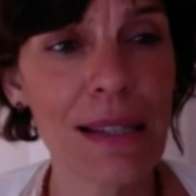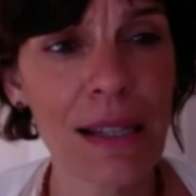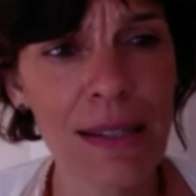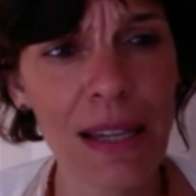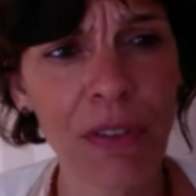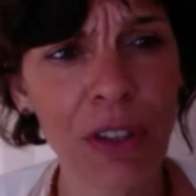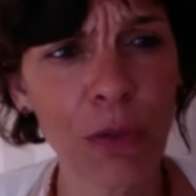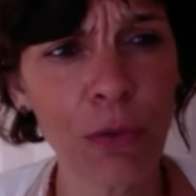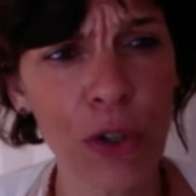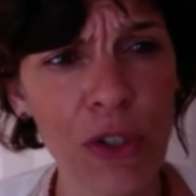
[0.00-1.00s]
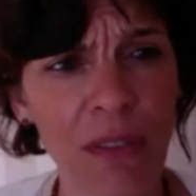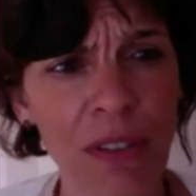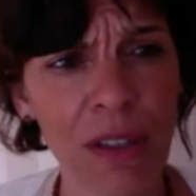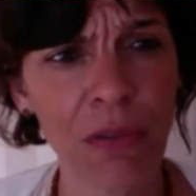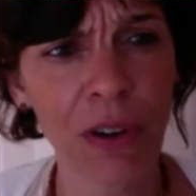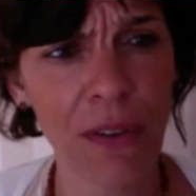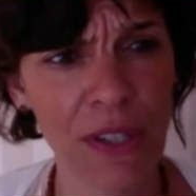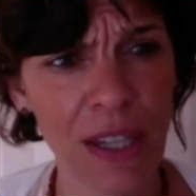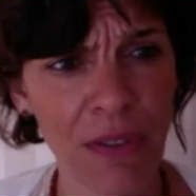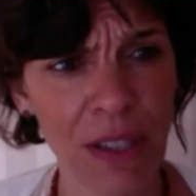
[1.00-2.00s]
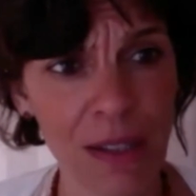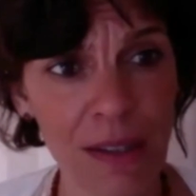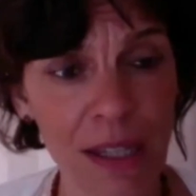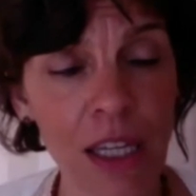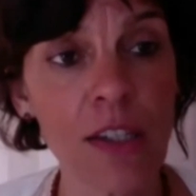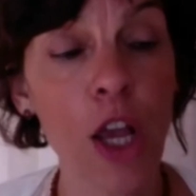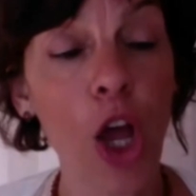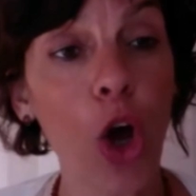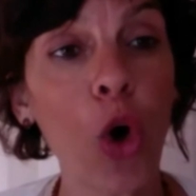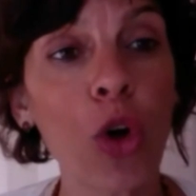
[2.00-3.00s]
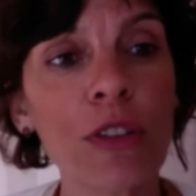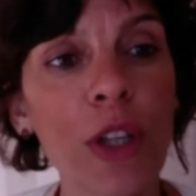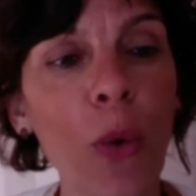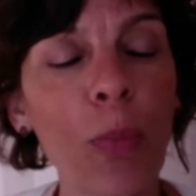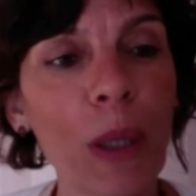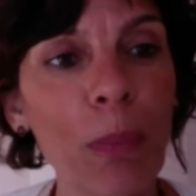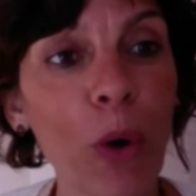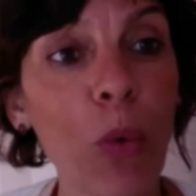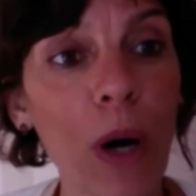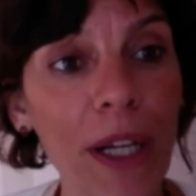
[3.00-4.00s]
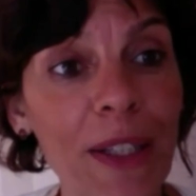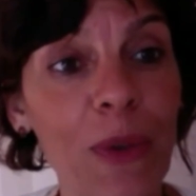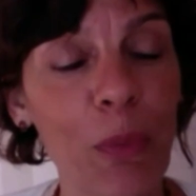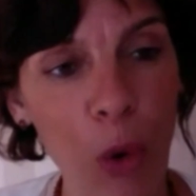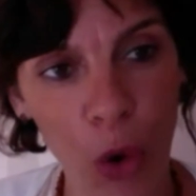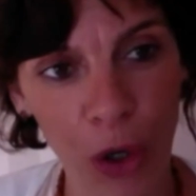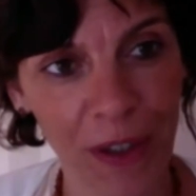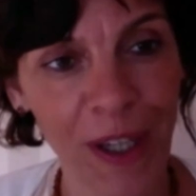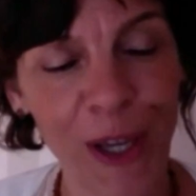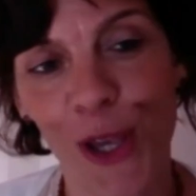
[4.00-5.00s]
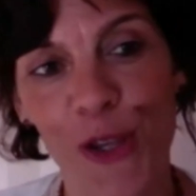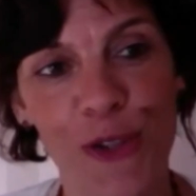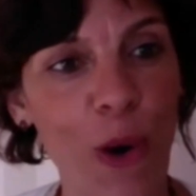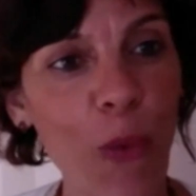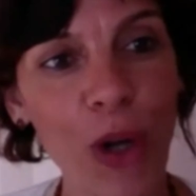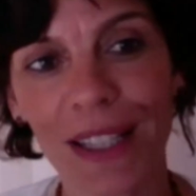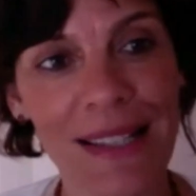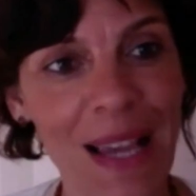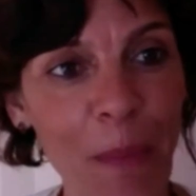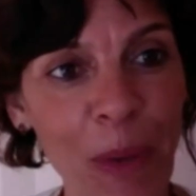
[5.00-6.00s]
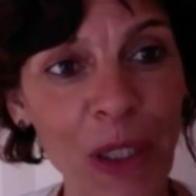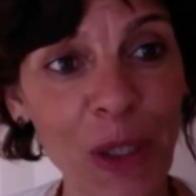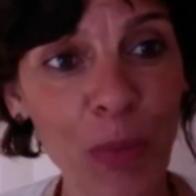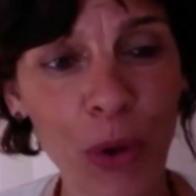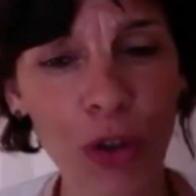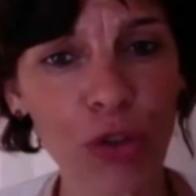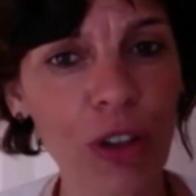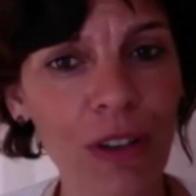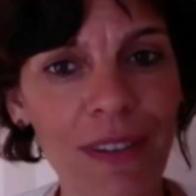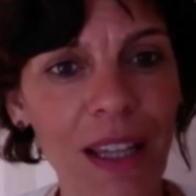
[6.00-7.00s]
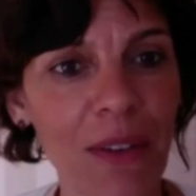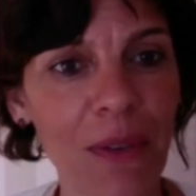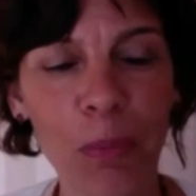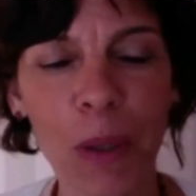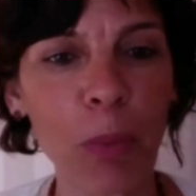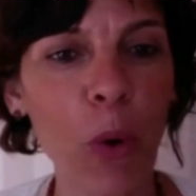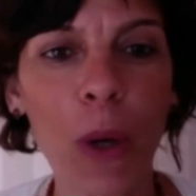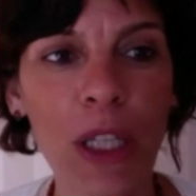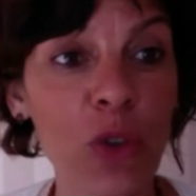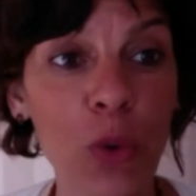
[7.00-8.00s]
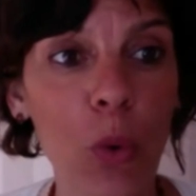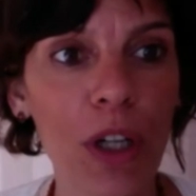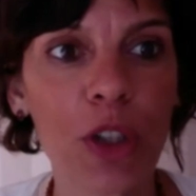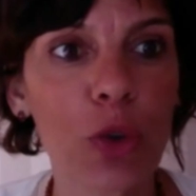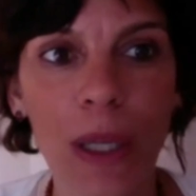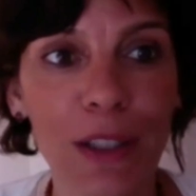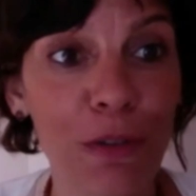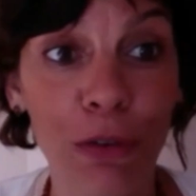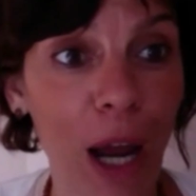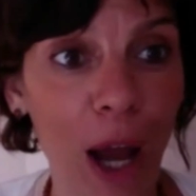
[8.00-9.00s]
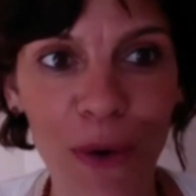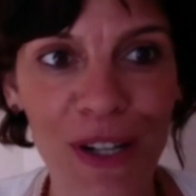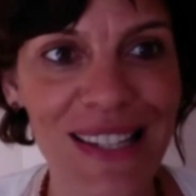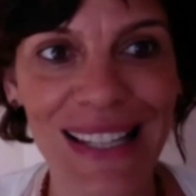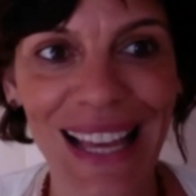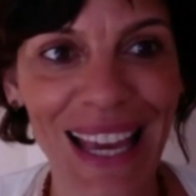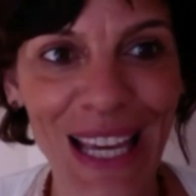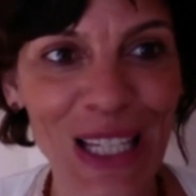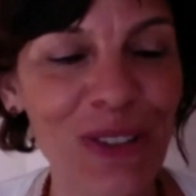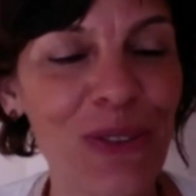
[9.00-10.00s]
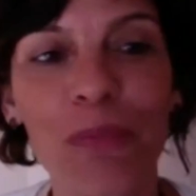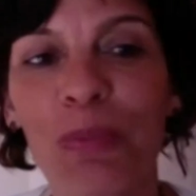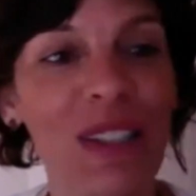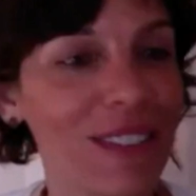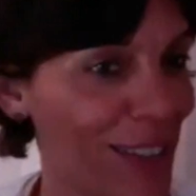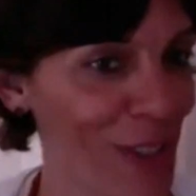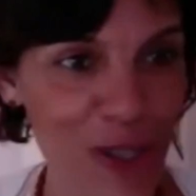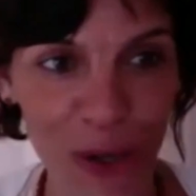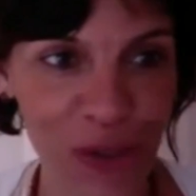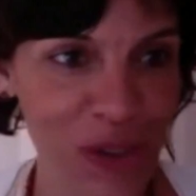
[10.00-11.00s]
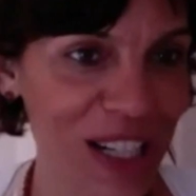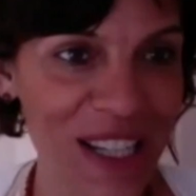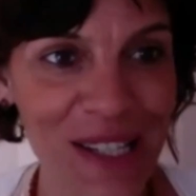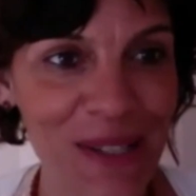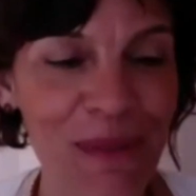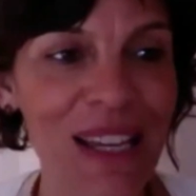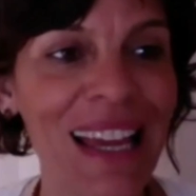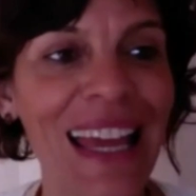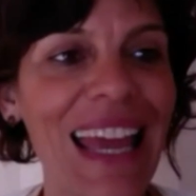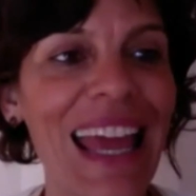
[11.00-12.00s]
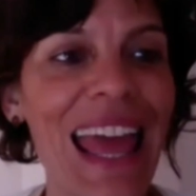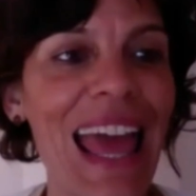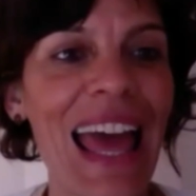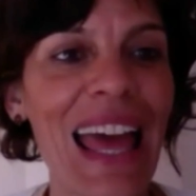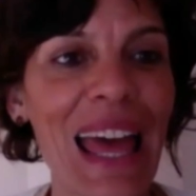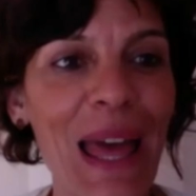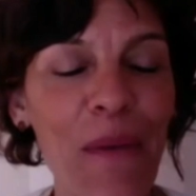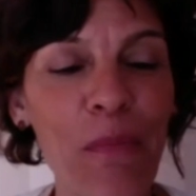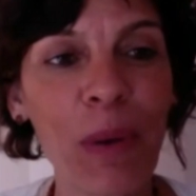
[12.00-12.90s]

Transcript: in 74, 75, 76, although people worked more. So what has happened in Portugal is that people went to work 24 hours a day to build the socialism. What I